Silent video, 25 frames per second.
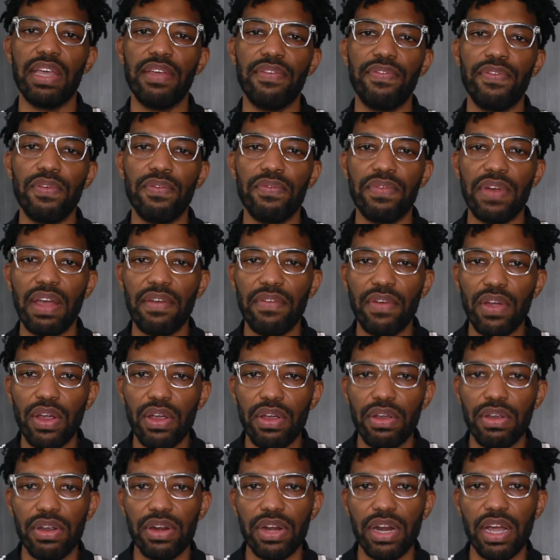If you've never
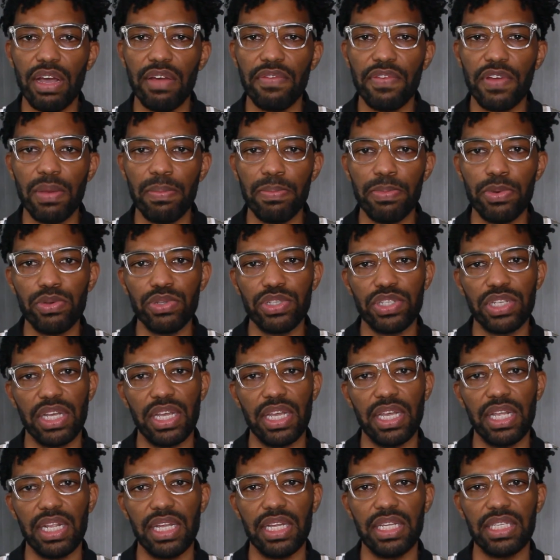heard of
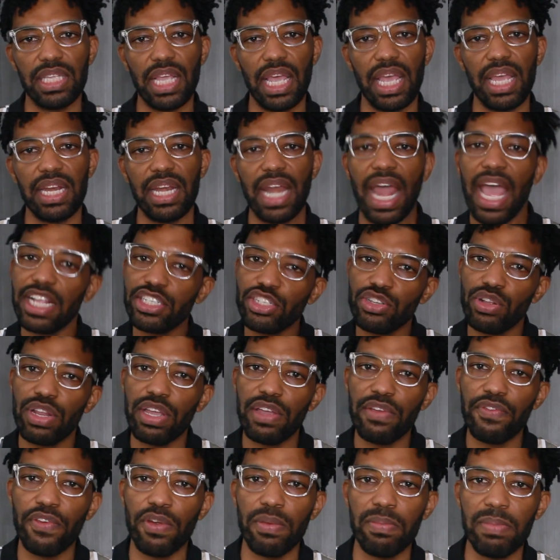kombucha, it is a
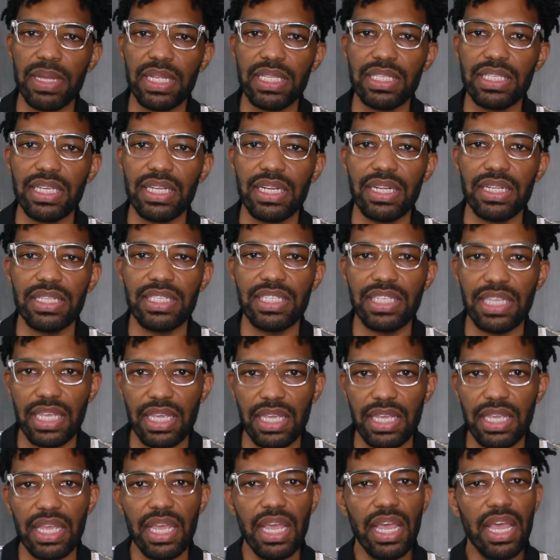naturally fermented
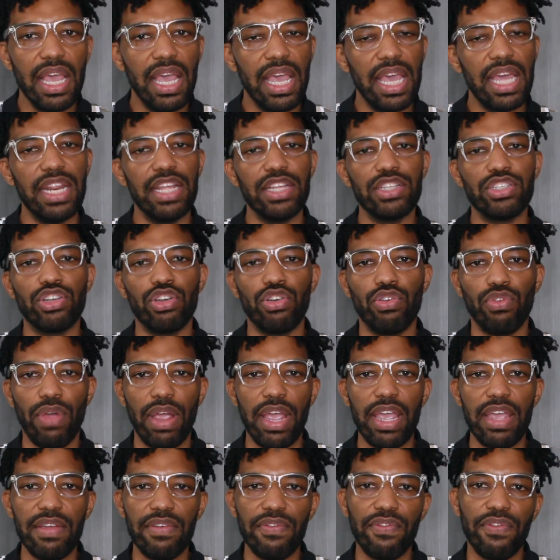tea, and it's
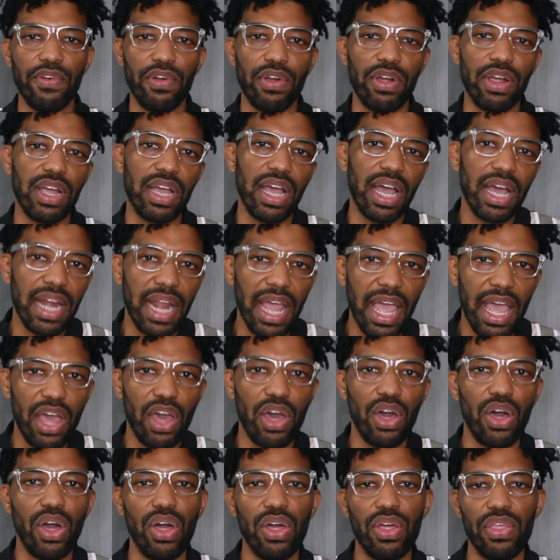great for gut
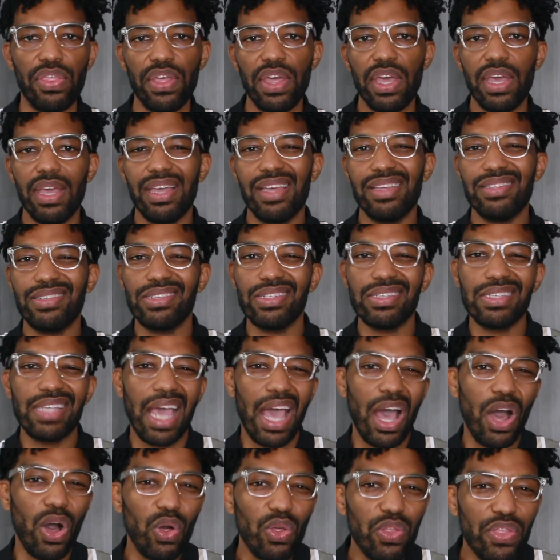health. It's just
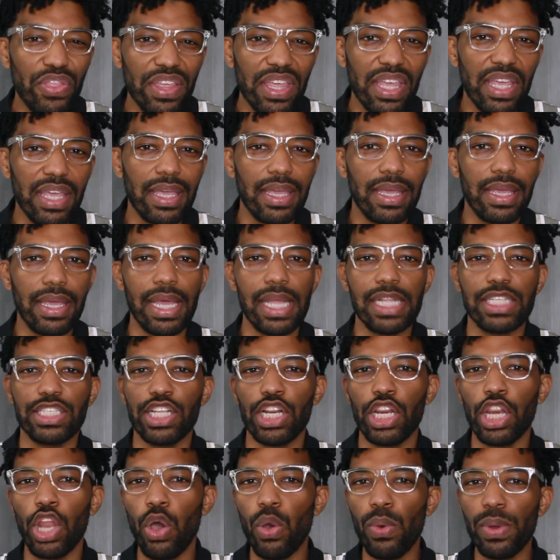healthy. It's
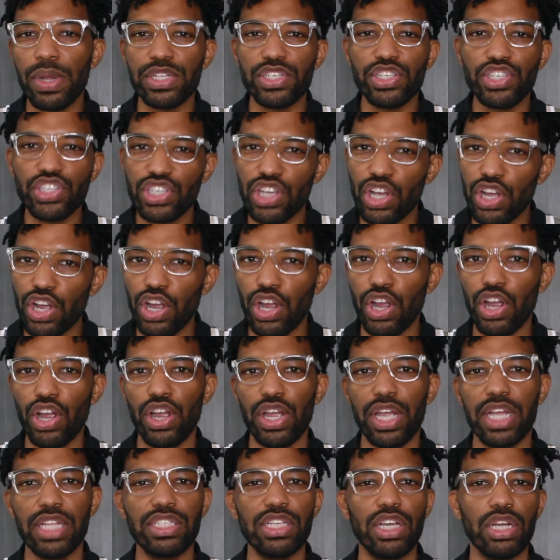low in sugar.
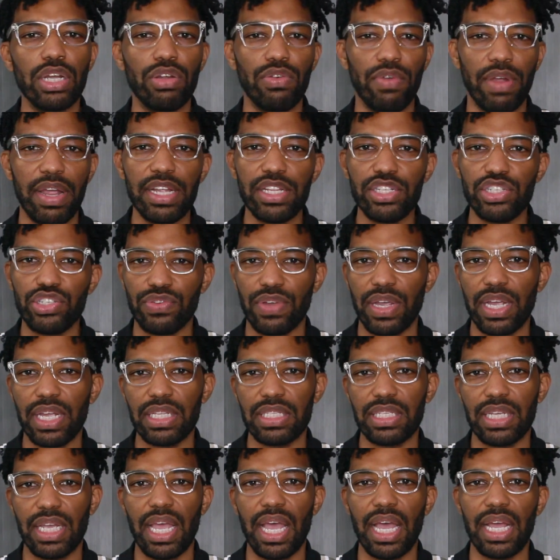It's a great
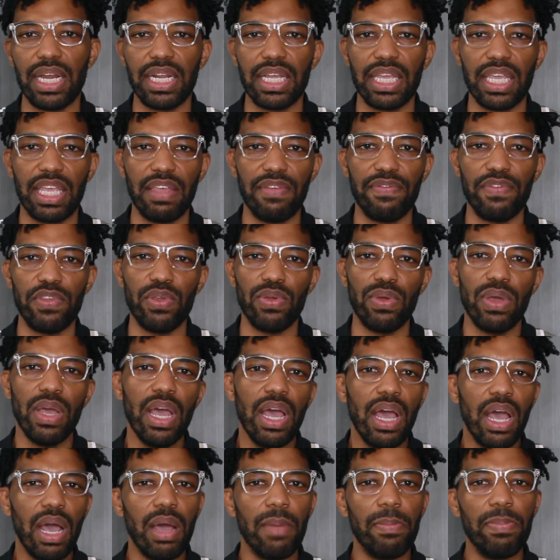drink to kind of give you
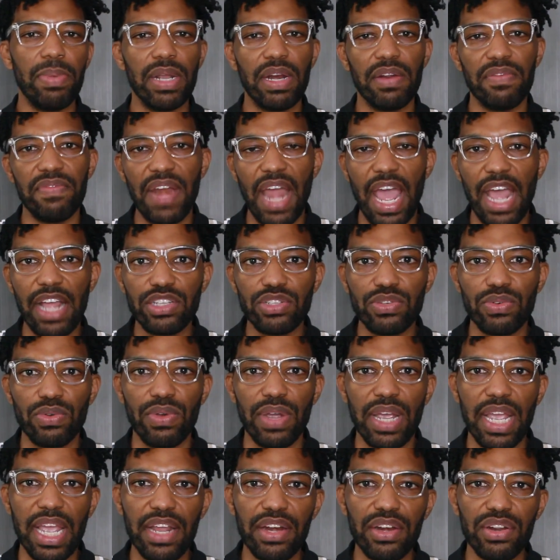a bit of
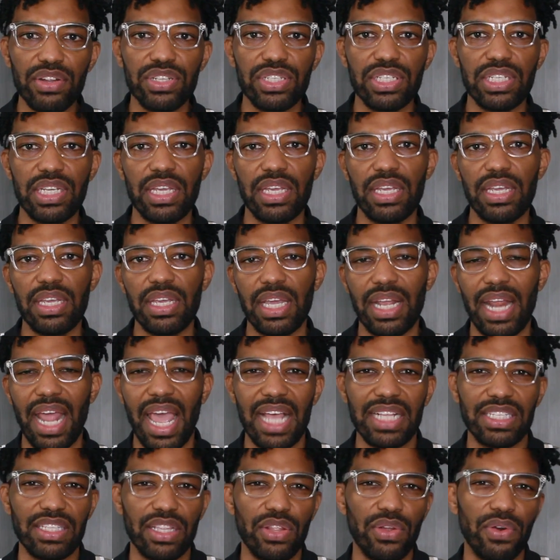natural energy. It
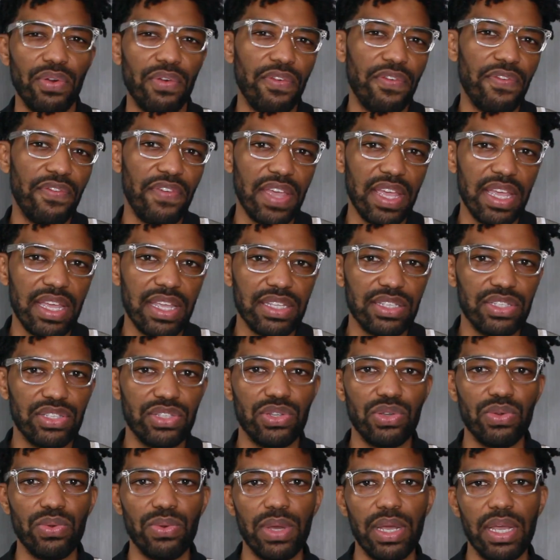has a little fizz
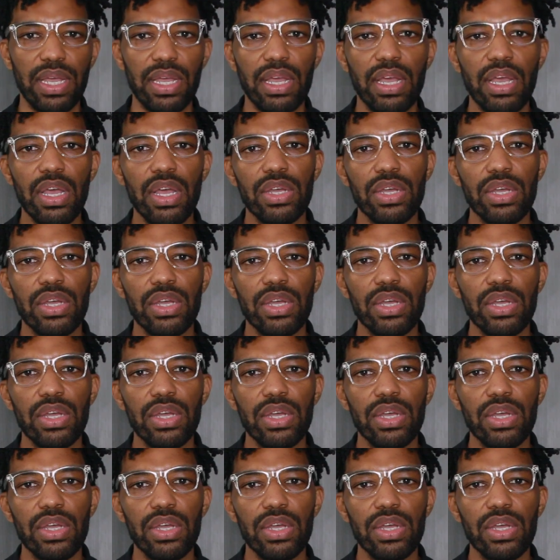to it.